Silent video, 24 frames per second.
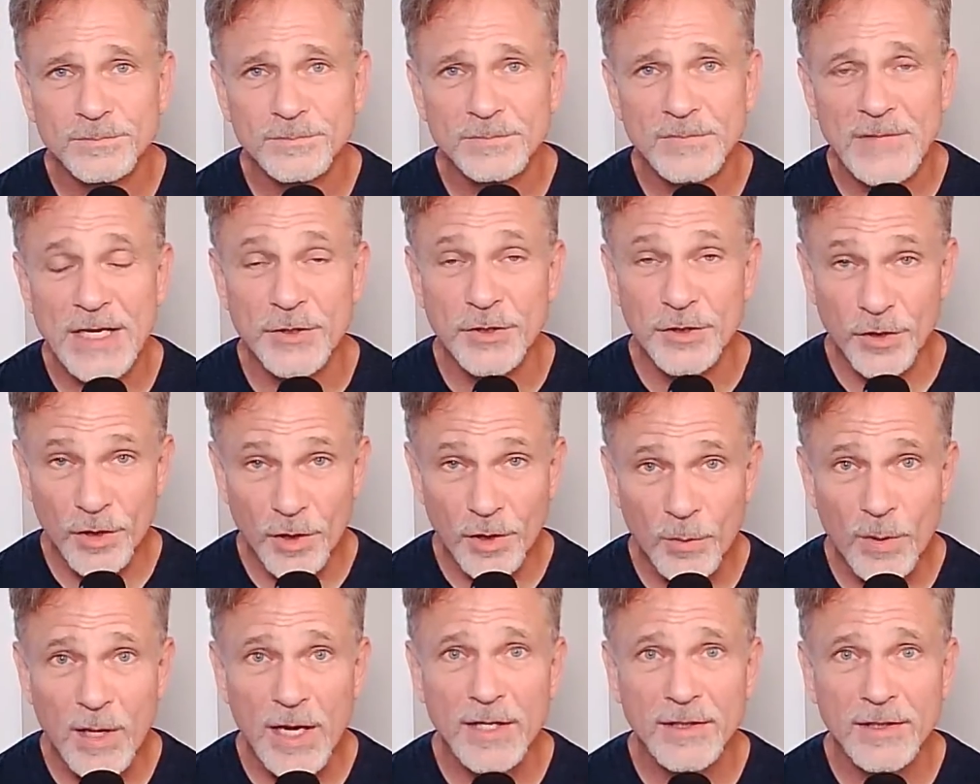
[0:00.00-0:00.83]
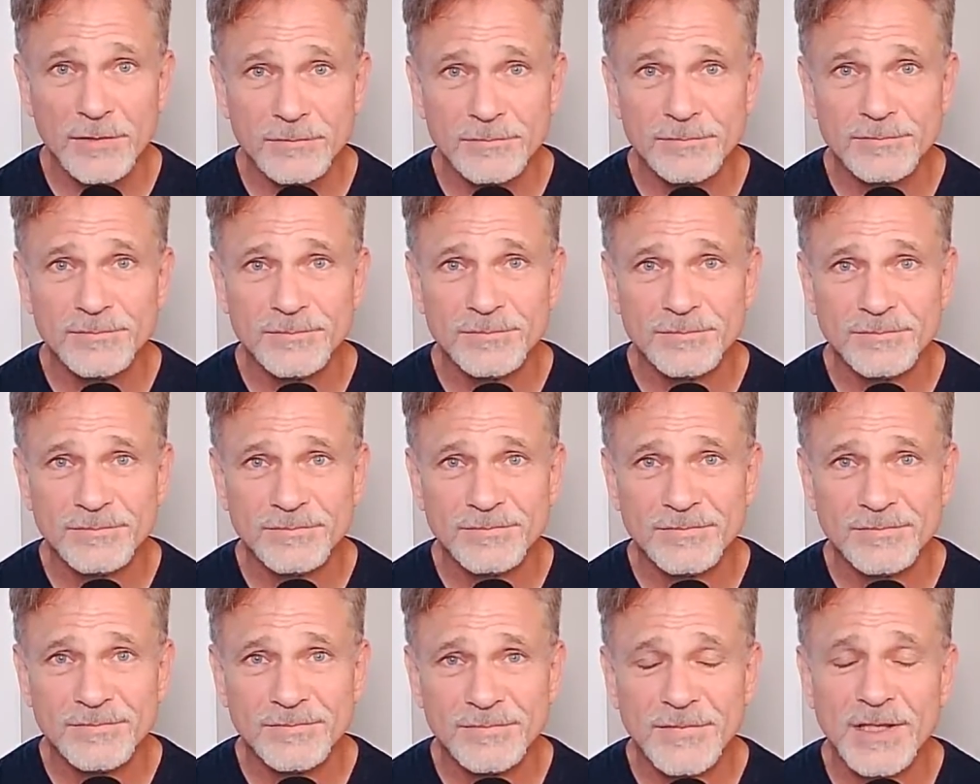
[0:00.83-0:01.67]
And you know what?
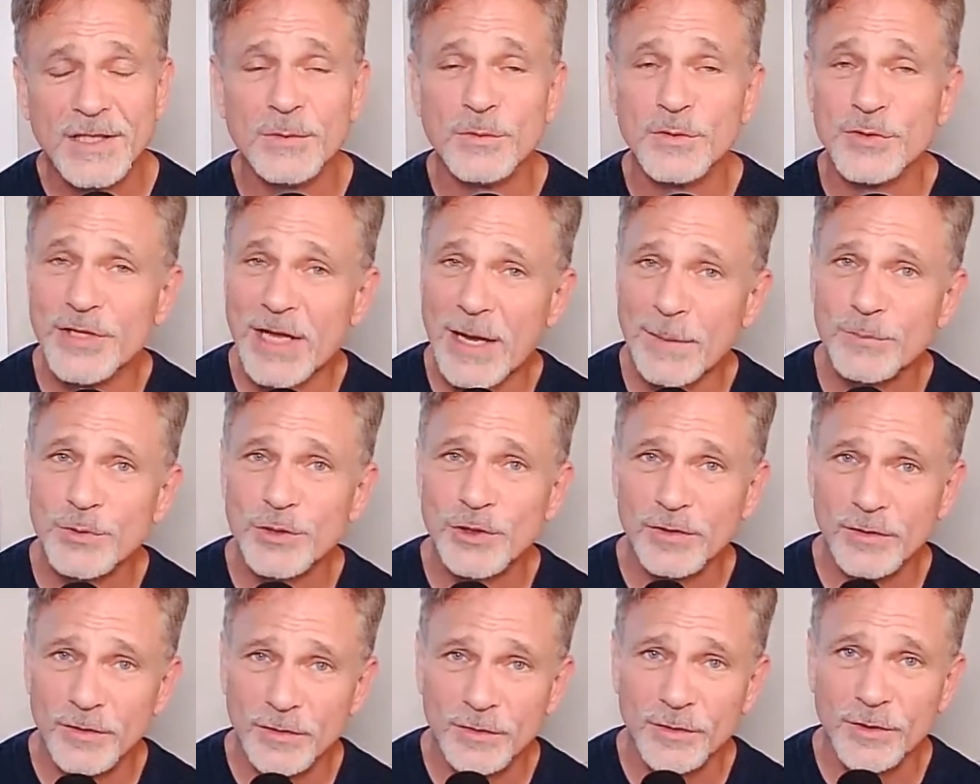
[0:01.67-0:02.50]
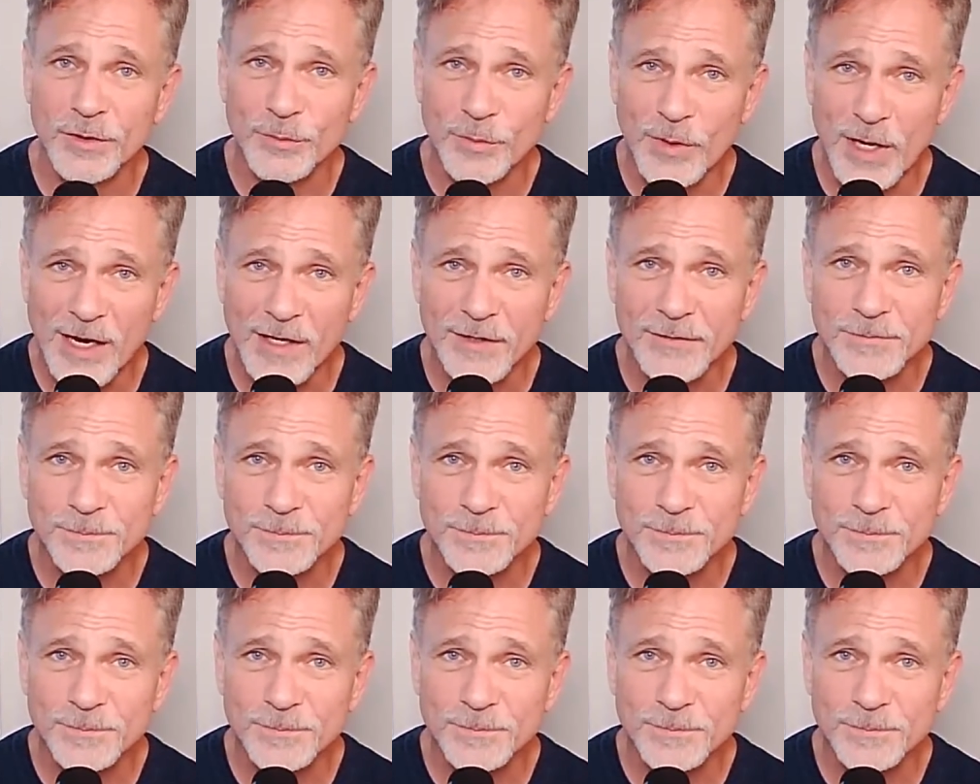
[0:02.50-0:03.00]
He was absolutely right.